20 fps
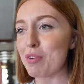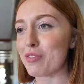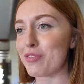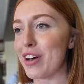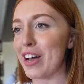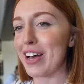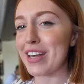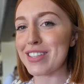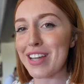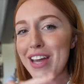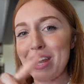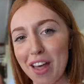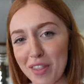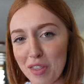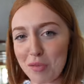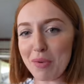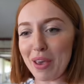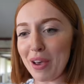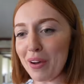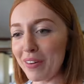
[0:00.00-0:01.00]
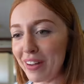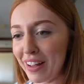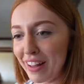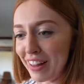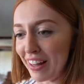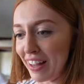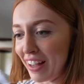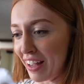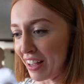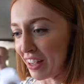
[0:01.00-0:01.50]
But first, another meal. Do
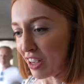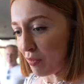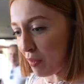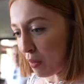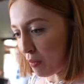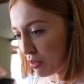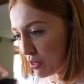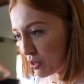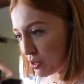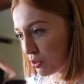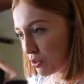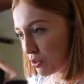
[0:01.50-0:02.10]
you remember the